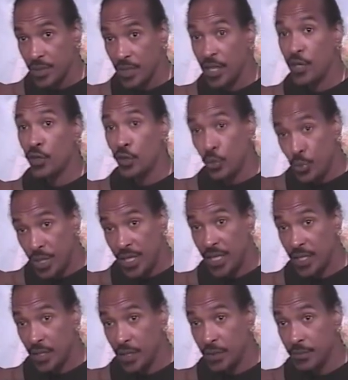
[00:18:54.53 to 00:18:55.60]
including
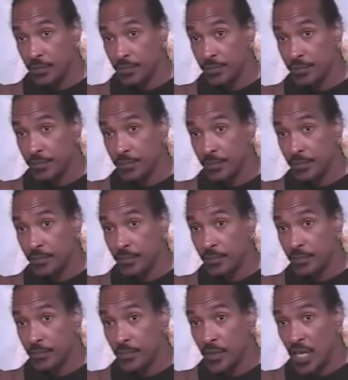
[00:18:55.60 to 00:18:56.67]
Hitler.
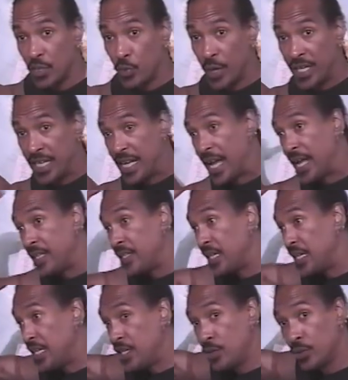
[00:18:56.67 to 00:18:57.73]
That's why he had the
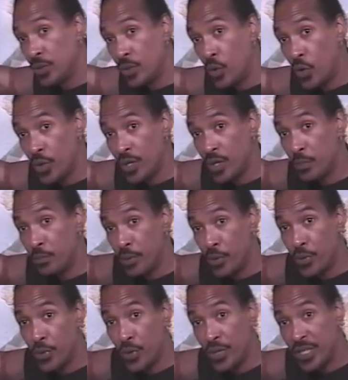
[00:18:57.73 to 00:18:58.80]
eagle or the
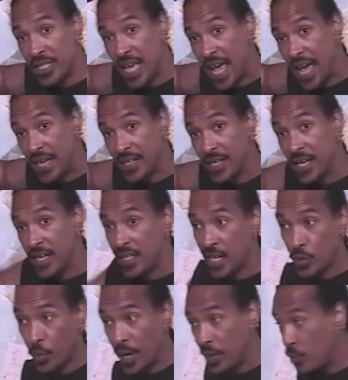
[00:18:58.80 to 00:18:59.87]
bird on his hat. That's
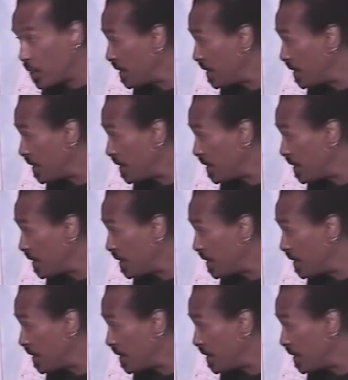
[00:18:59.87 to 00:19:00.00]
why where